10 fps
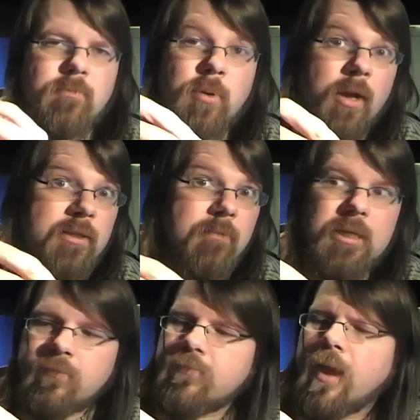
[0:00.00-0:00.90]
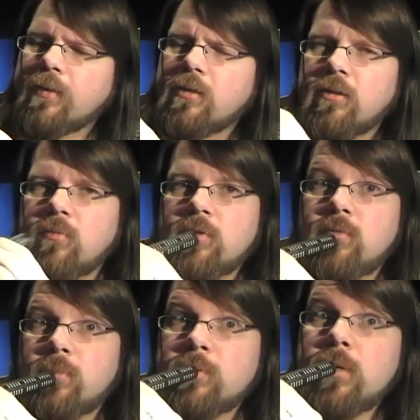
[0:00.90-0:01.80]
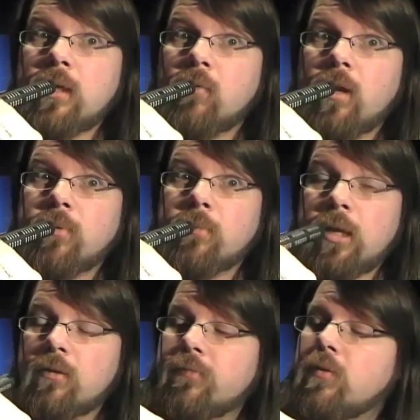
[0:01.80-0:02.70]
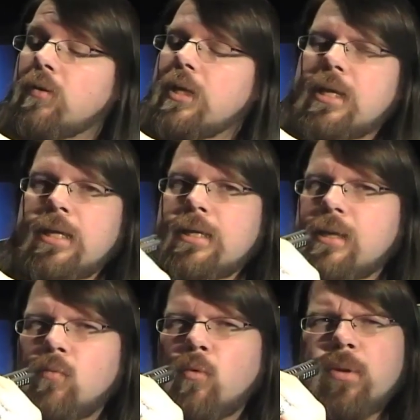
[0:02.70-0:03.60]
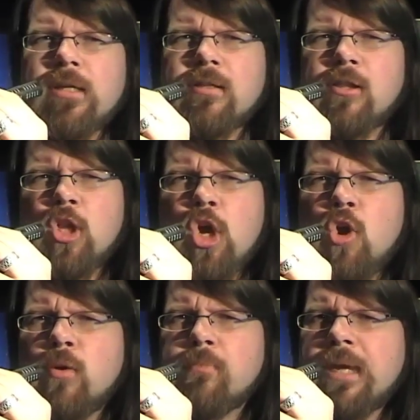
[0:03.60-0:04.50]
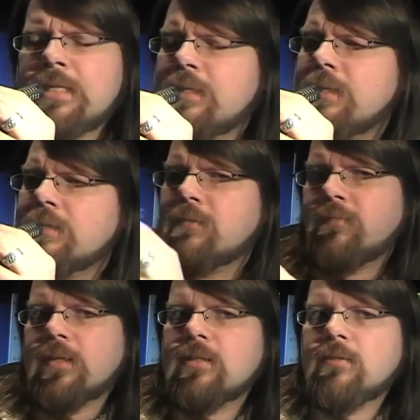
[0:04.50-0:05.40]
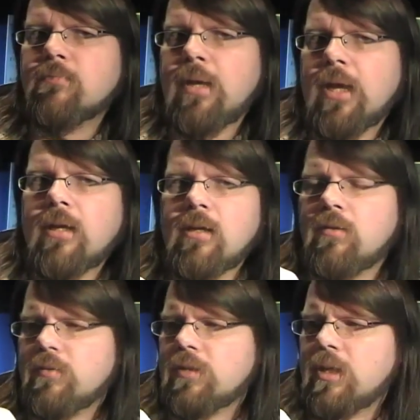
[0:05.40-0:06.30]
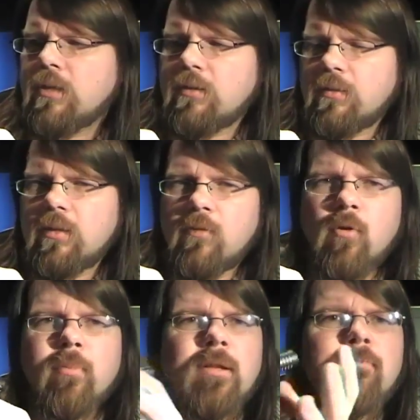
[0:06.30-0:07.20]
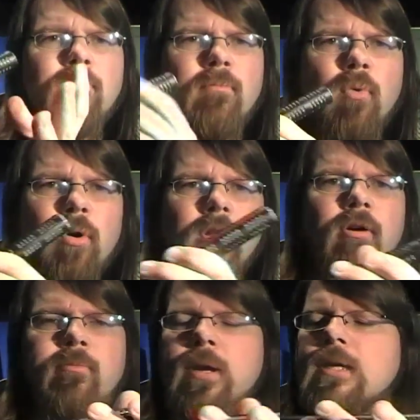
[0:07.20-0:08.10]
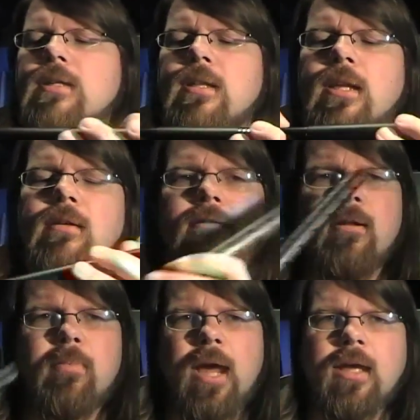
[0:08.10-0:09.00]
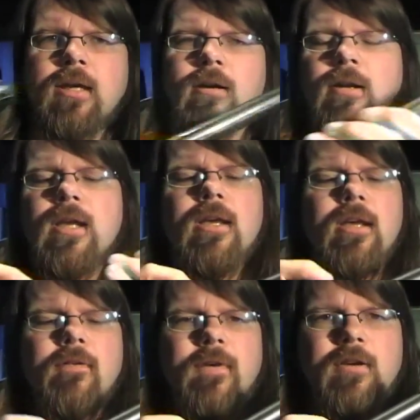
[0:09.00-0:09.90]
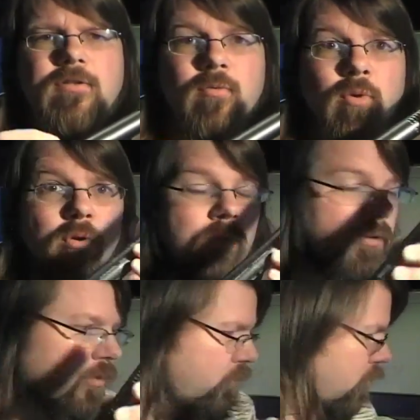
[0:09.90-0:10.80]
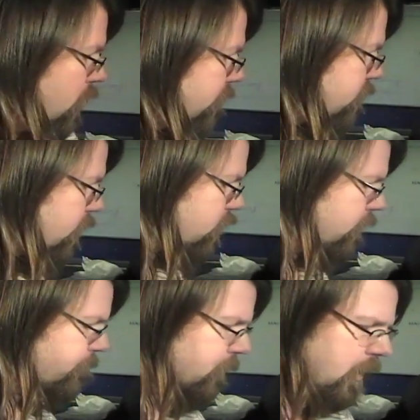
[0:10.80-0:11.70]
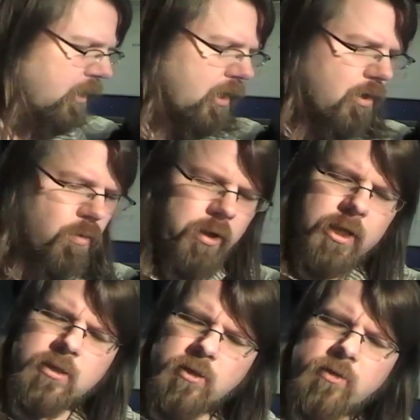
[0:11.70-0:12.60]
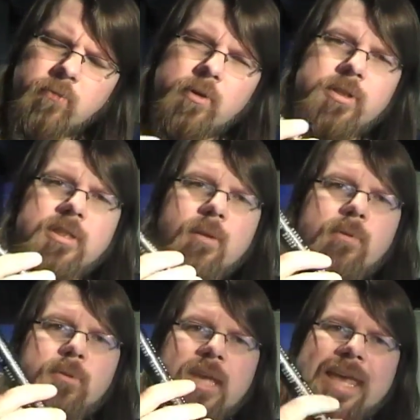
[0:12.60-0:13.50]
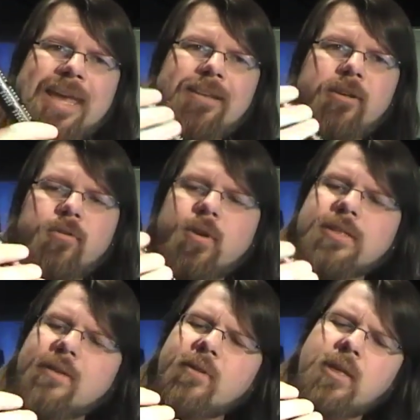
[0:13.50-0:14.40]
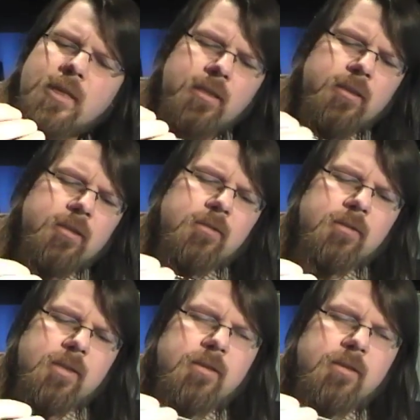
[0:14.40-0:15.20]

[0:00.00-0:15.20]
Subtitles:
proximity effect. In other words, when I'm speaking right up to the microphone, it won't be as low and bassy as if it's back, you know, it won't be more low and bassy than back here if I use the low roll-off switch. Well, it's also real susceptible to handling noise. Every little